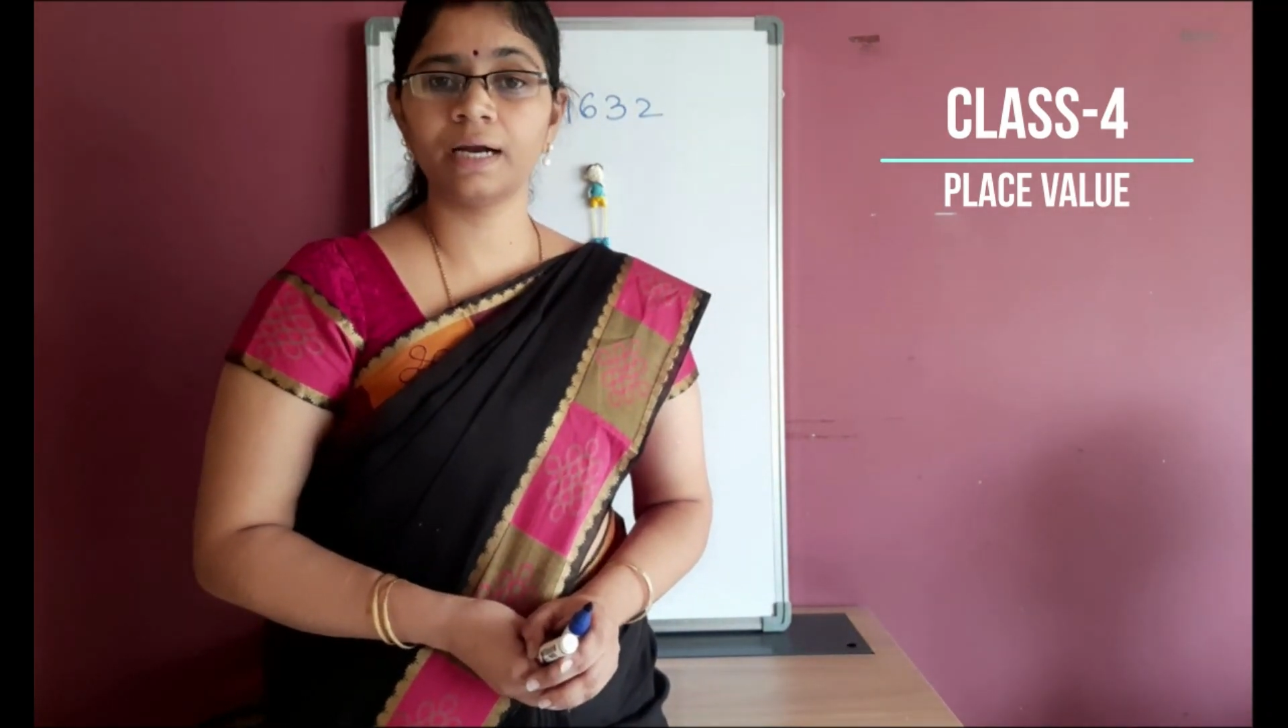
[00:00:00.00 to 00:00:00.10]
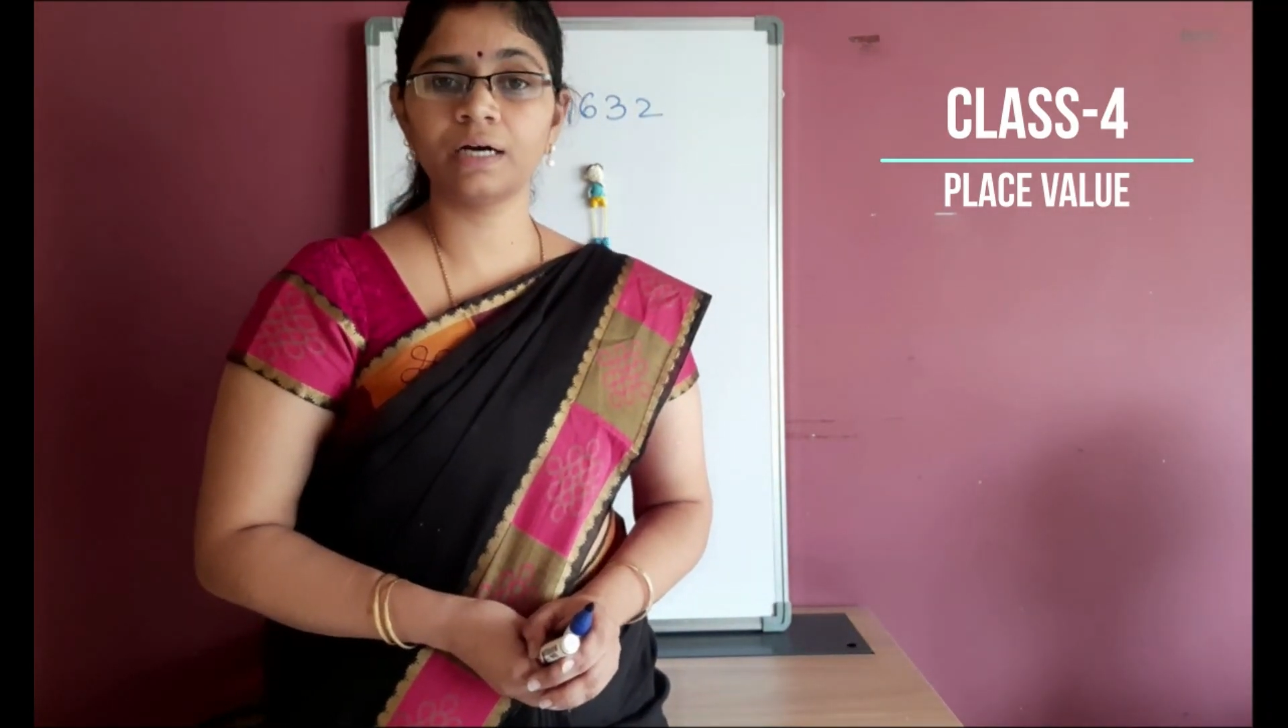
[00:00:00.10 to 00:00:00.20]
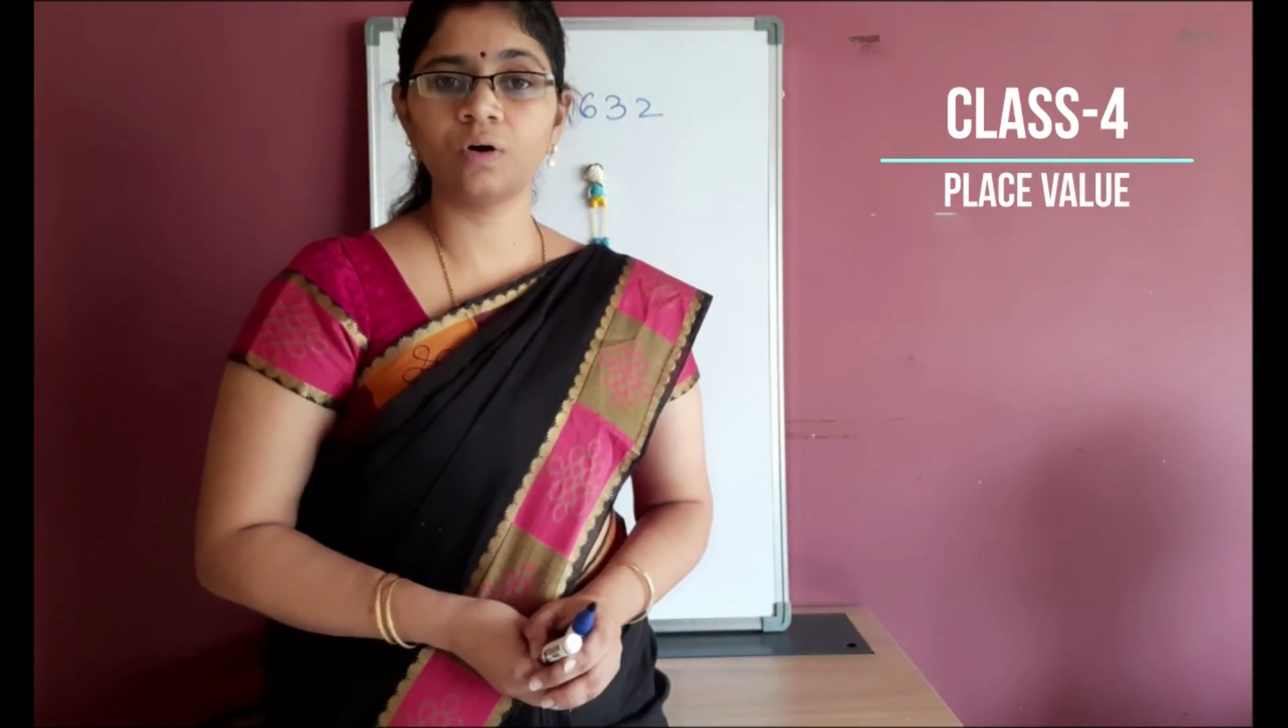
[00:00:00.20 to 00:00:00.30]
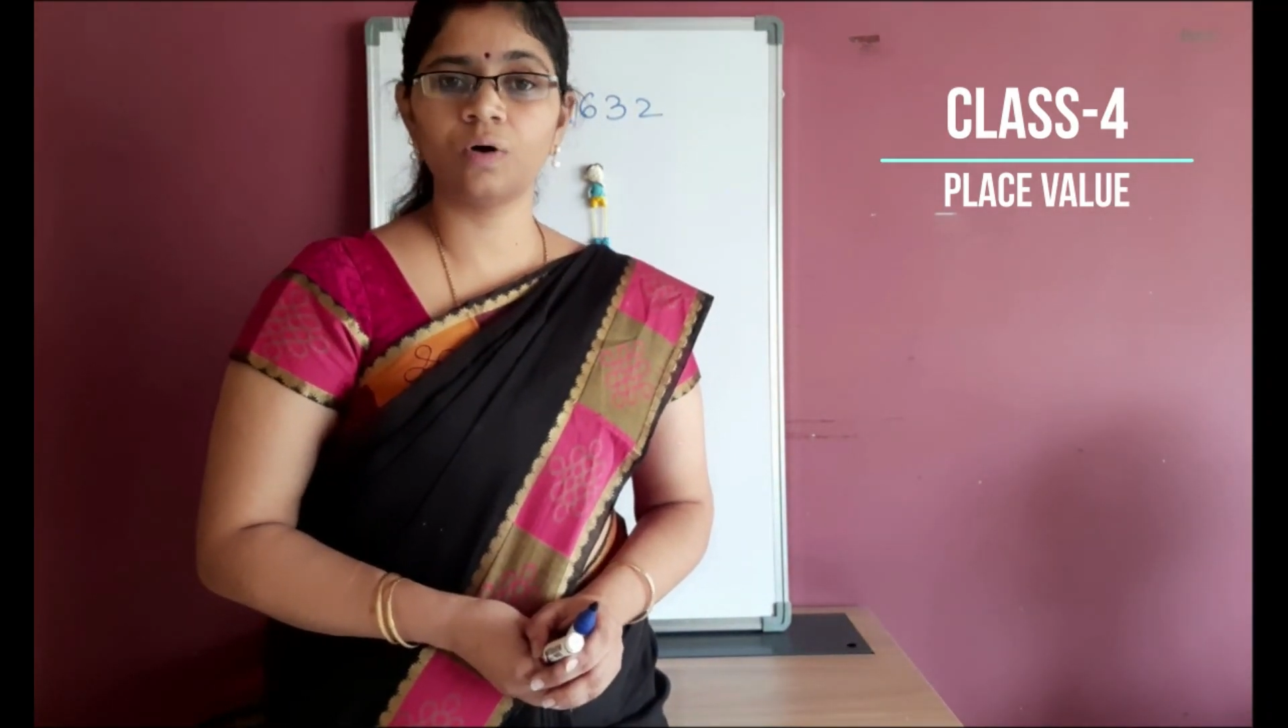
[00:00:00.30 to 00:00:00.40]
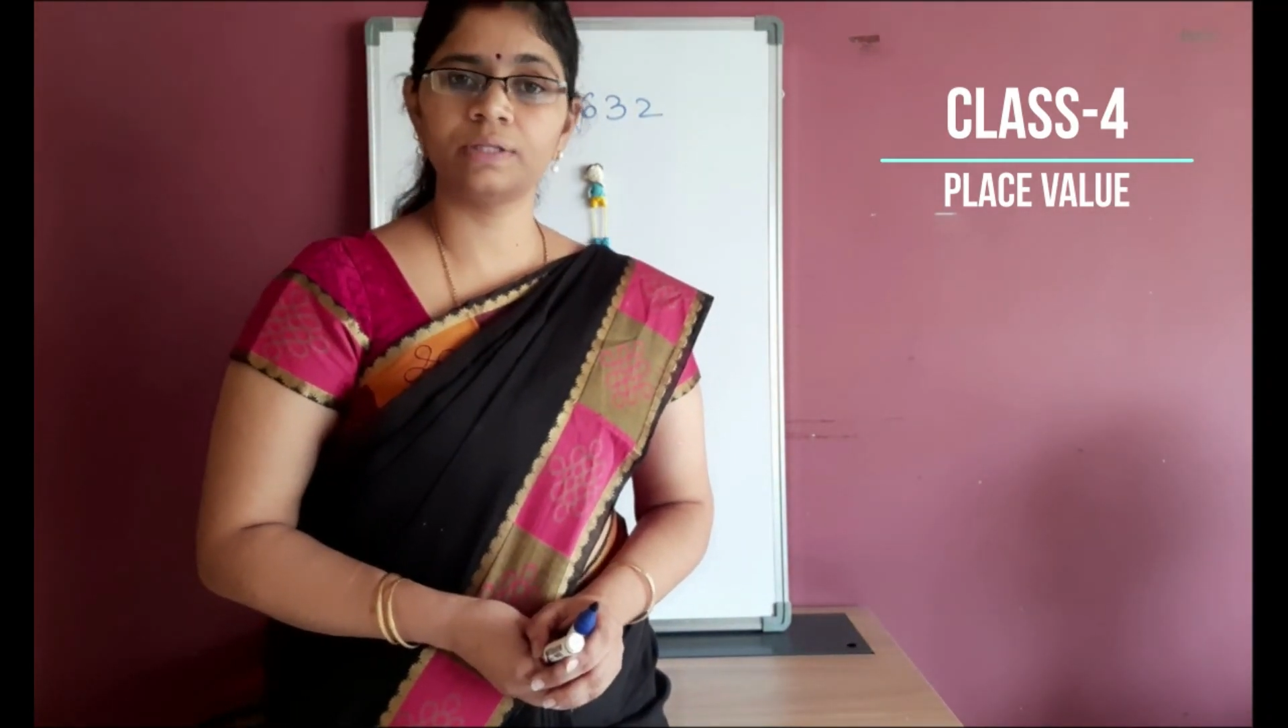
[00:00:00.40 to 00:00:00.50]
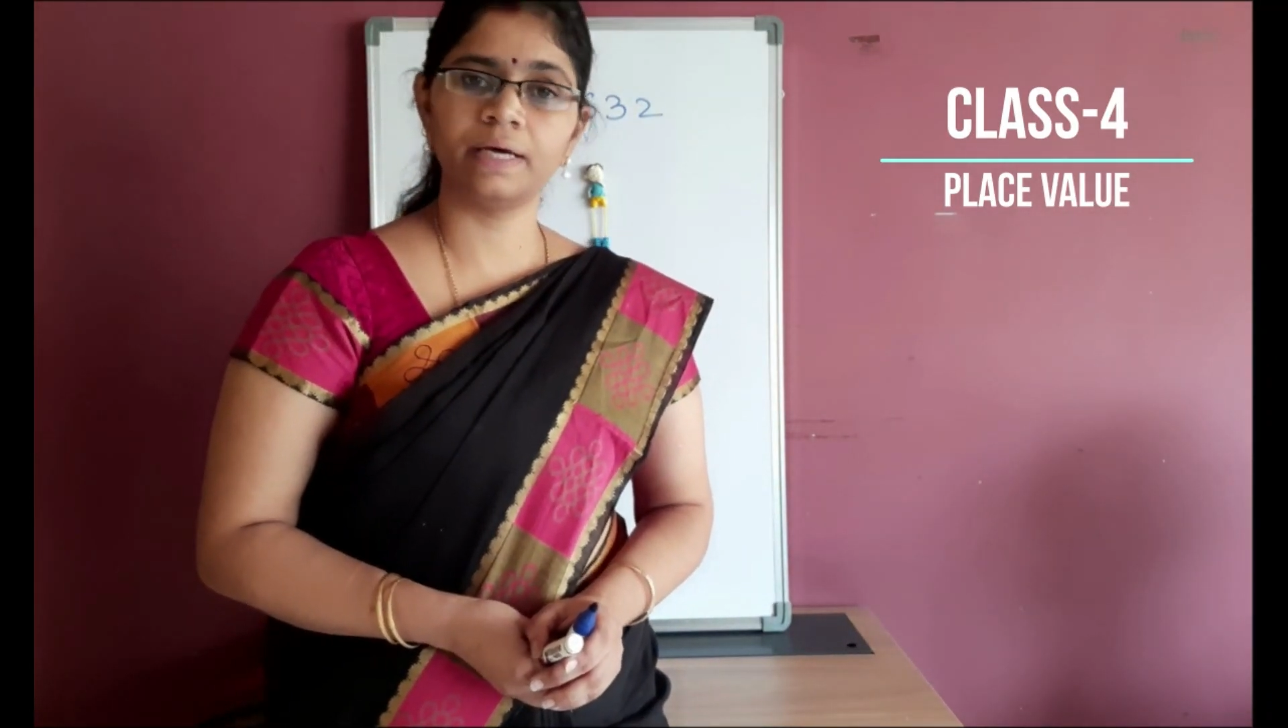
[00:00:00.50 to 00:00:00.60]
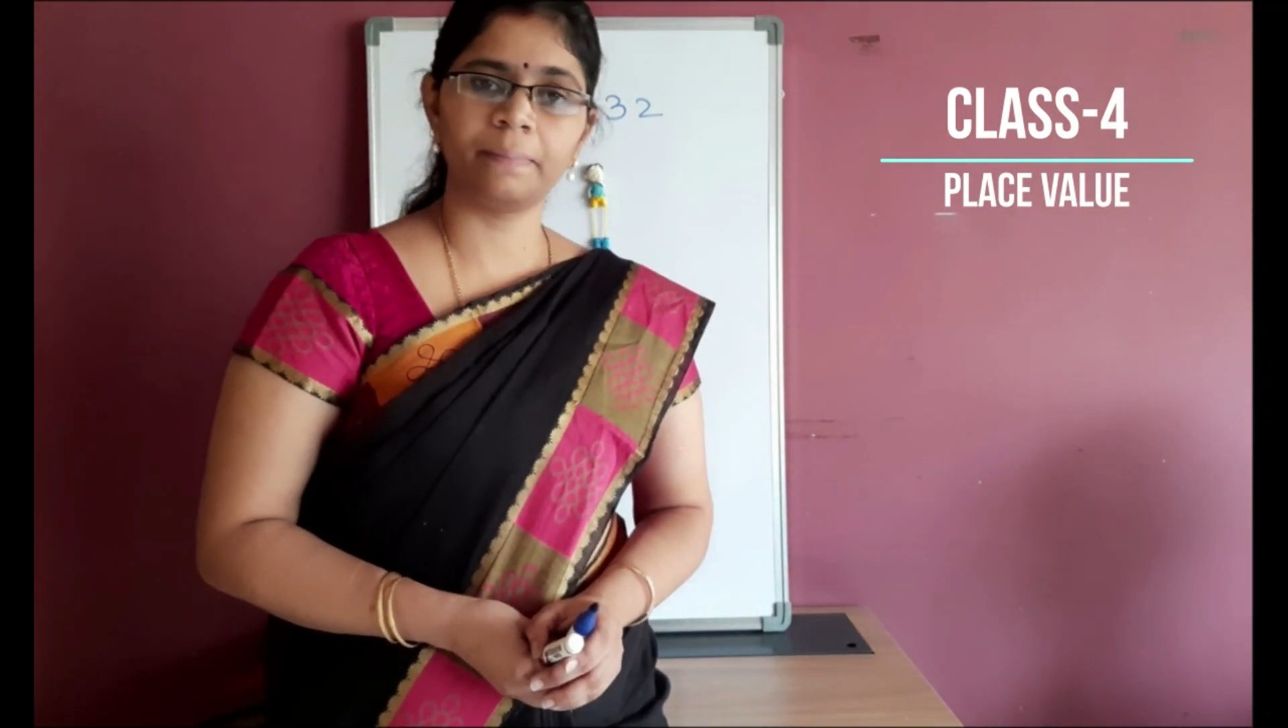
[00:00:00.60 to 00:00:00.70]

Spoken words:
correct on